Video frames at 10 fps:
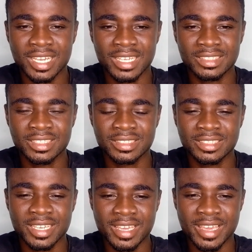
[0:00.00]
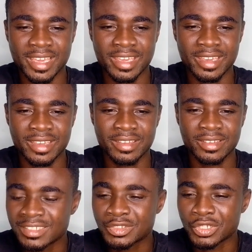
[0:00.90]
I think say
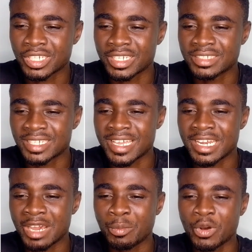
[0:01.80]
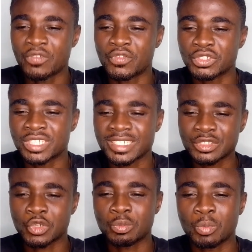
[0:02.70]
next on the list, a number of
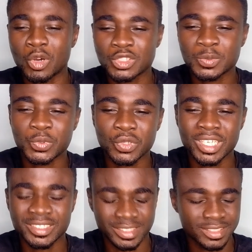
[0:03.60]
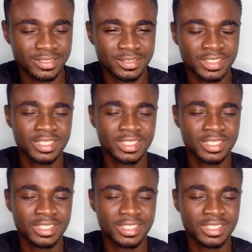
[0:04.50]
voters on multiple lists.